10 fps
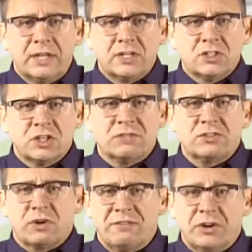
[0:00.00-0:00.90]

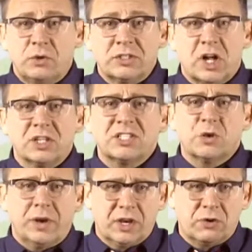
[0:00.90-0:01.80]
Service revenue is
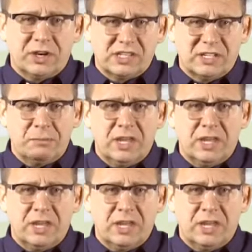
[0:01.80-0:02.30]
also increasing